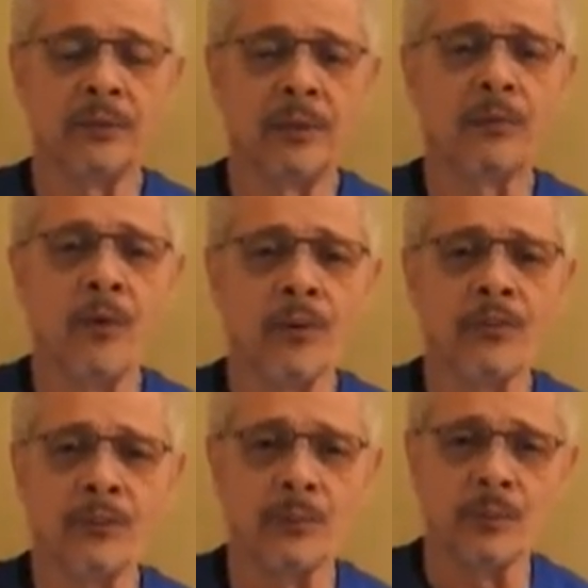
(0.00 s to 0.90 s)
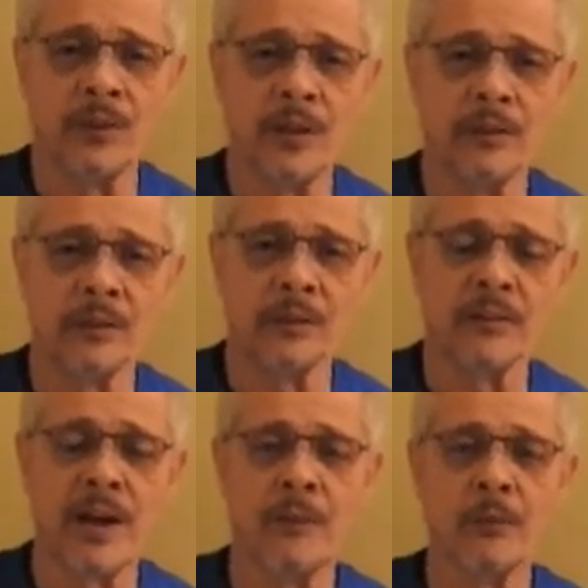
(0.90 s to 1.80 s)
Of course, this will take a little
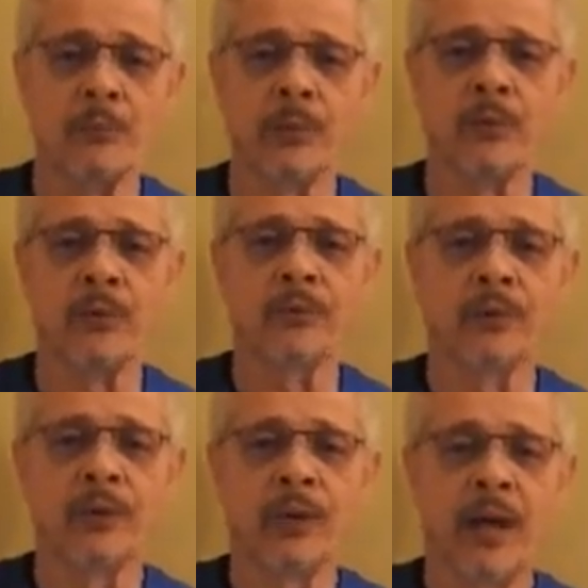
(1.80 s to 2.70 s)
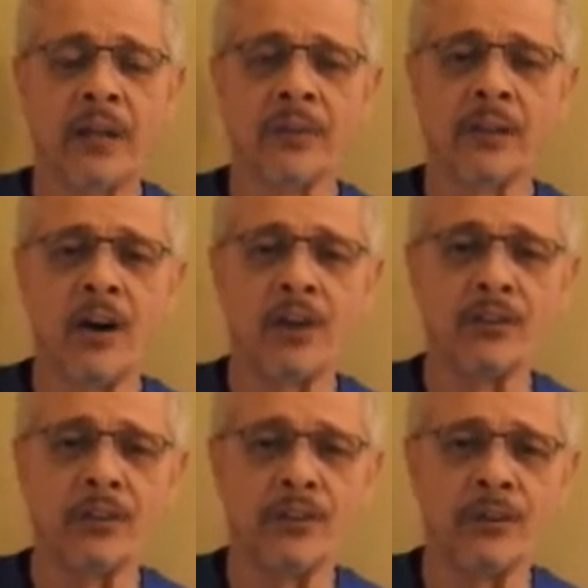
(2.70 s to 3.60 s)
time to build, and the
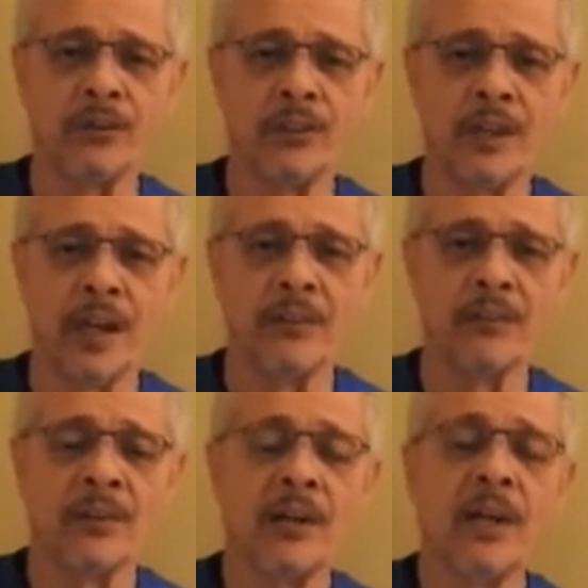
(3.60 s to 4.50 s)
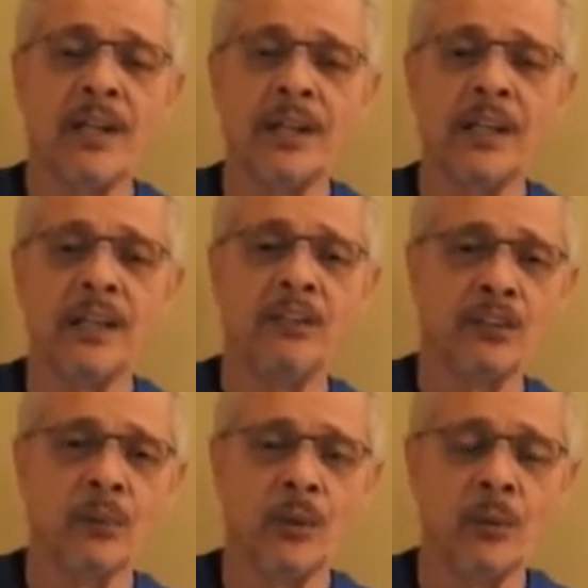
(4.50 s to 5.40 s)
larger the union gets, the
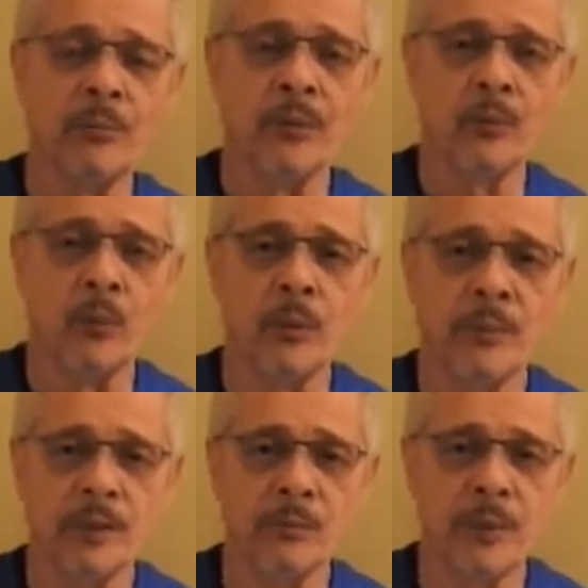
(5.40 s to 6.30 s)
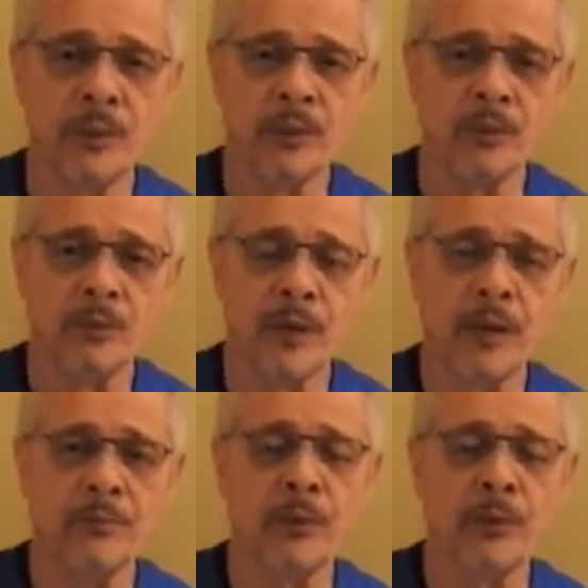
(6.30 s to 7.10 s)
easier it will be to build this fund.